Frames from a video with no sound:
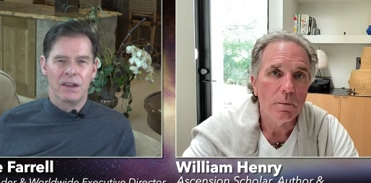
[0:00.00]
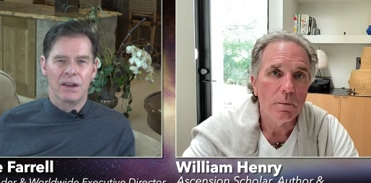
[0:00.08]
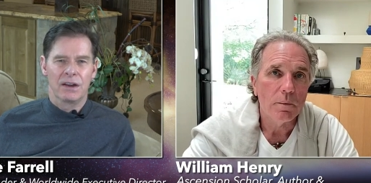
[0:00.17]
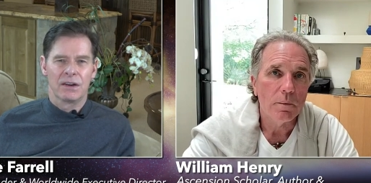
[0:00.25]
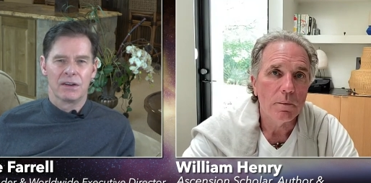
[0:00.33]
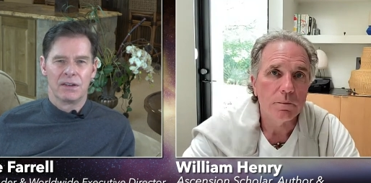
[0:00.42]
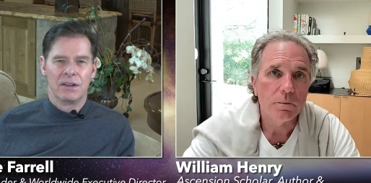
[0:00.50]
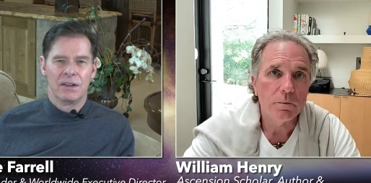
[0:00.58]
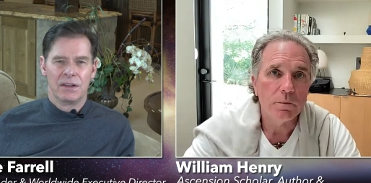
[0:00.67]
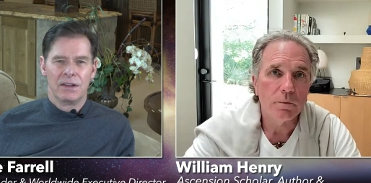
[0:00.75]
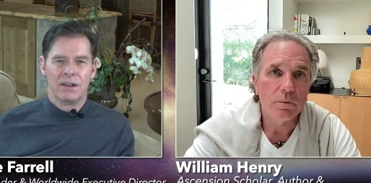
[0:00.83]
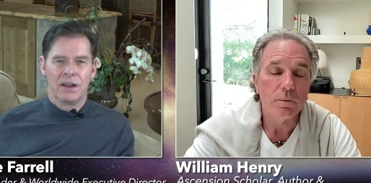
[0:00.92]
Speaker 1: here.
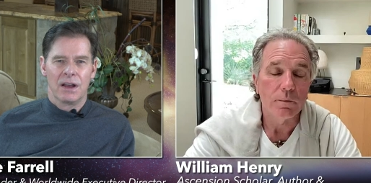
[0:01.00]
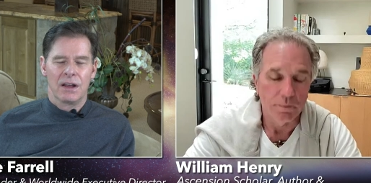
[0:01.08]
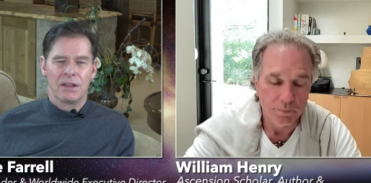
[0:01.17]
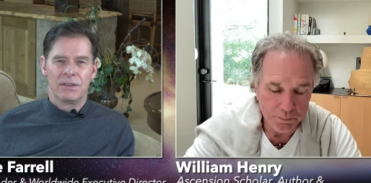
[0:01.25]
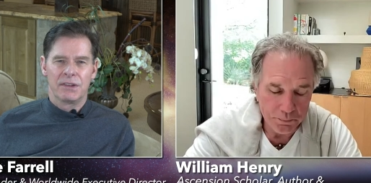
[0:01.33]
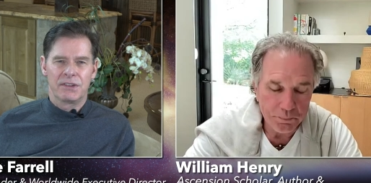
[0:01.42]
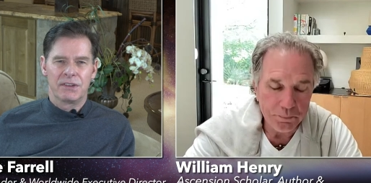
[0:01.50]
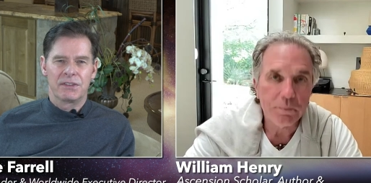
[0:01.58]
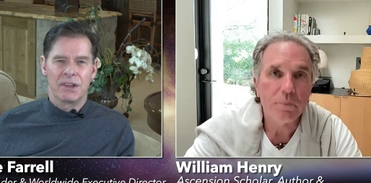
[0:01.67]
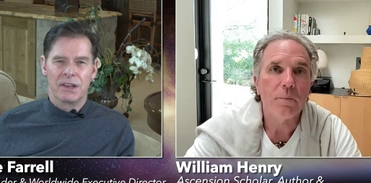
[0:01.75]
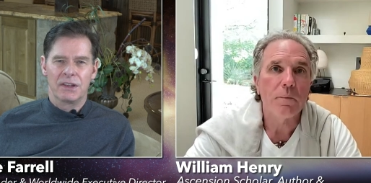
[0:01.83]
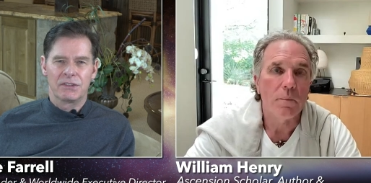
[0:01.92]
Uh, this is,
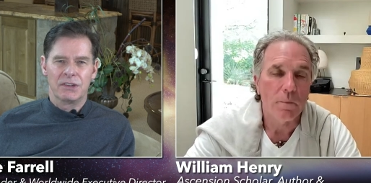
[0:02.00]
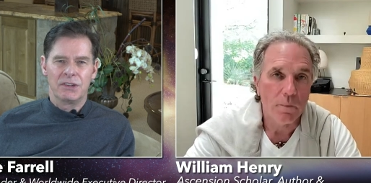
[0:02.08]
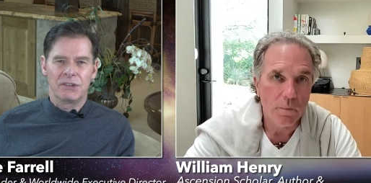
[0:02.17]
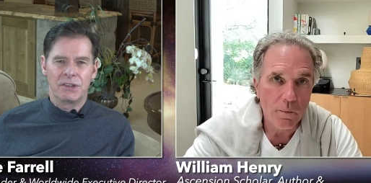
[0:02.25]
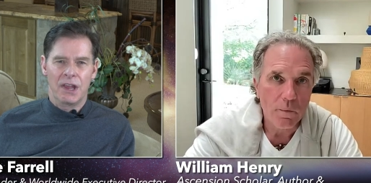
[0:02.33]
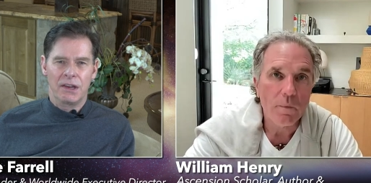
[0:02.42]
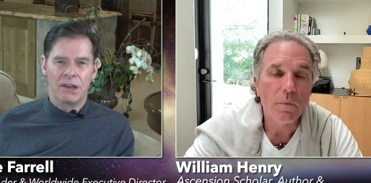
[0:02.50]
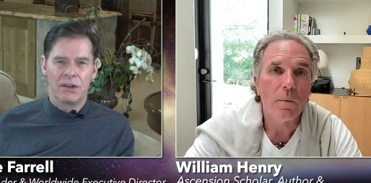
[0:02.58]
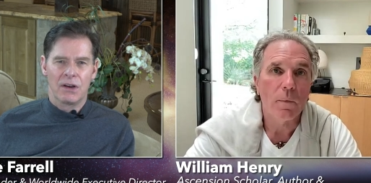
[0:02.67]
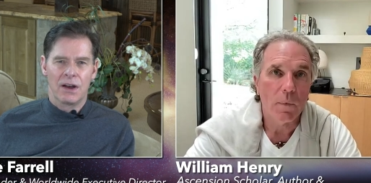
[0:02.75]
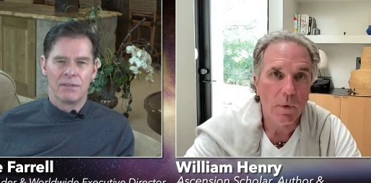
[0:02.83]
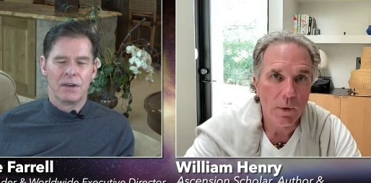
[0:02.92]
thing isn't just
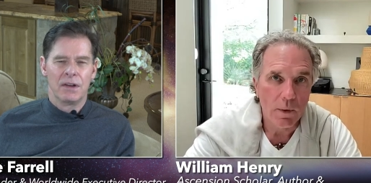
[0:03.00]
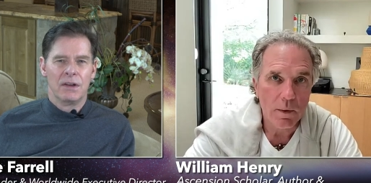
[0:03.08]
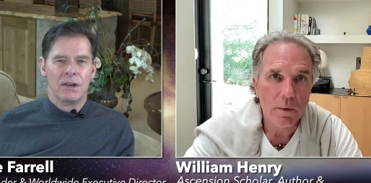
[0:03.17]
taking off.